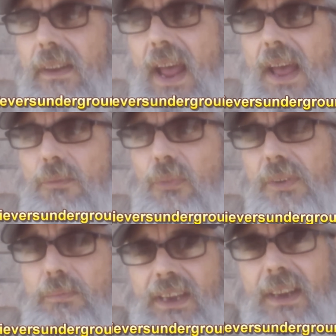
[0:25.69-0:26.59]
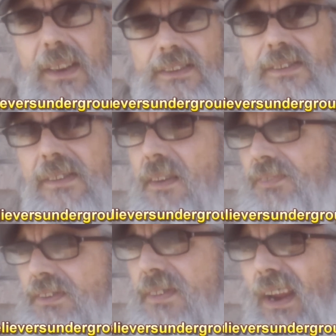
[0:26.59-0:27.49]
that would mean it's
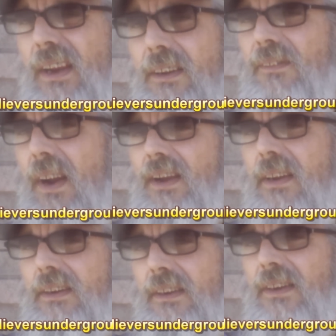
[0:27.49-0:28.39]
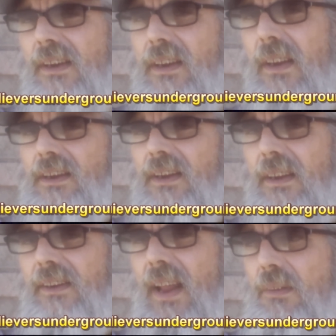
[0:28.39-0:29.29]
self-sustaining, right?
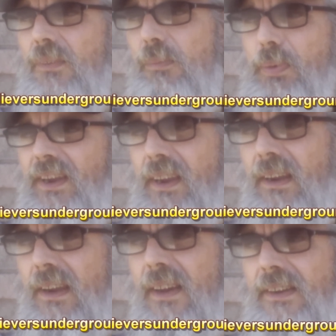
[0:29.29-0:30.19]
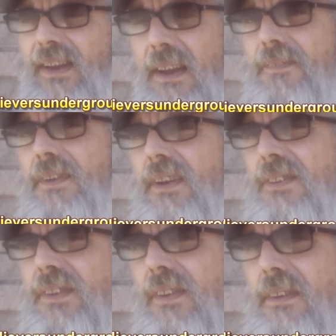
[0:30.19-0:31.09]
That would be a
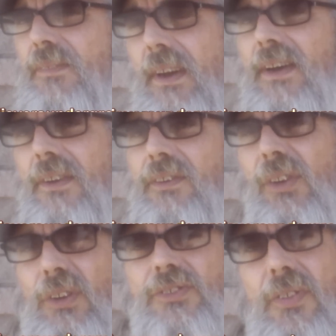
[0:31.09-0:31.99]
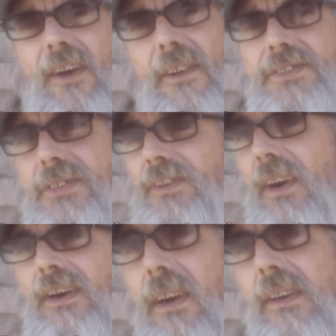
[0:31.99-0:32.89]
definition of a neutron
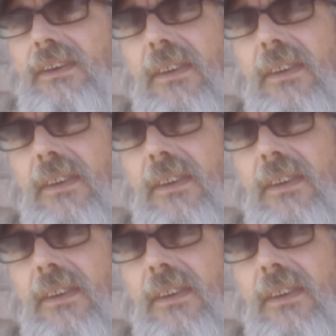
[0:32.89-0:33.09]
star,